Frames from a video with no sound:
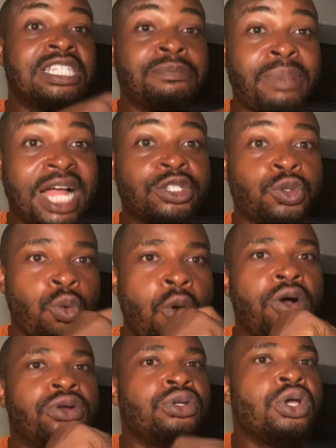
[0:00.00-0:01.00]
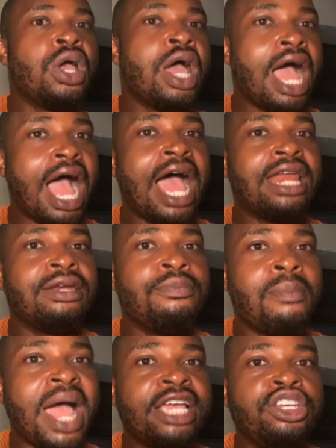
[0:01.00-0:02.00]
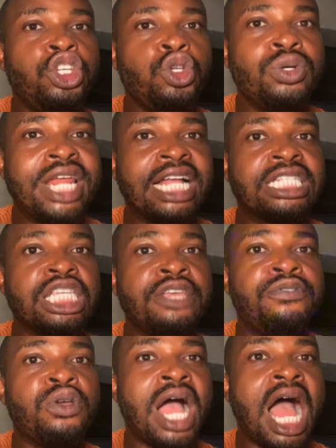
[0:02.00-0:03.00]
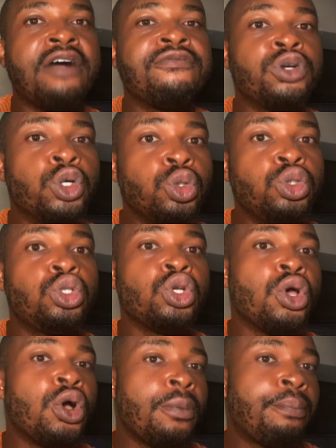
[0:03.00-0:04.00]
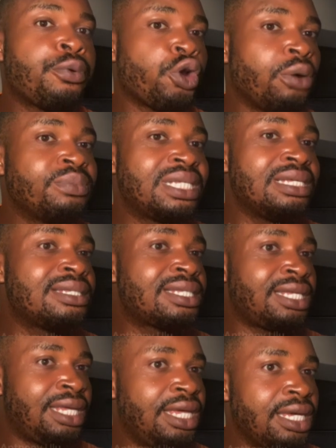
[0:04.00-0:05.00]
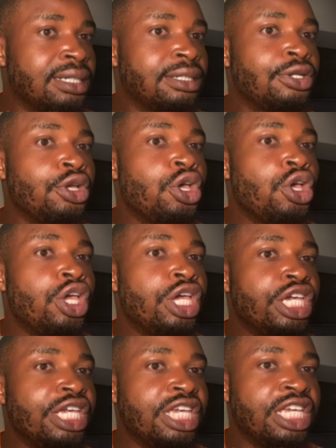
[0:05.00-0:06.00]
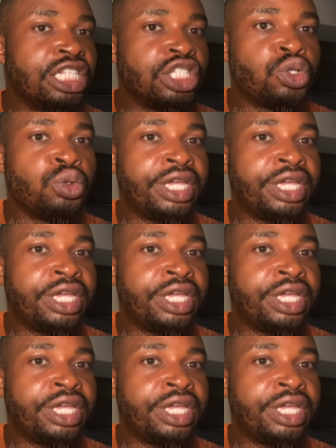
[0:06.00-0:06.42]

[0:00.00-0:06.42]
is part one. And mind you that if you have good prompting skill, to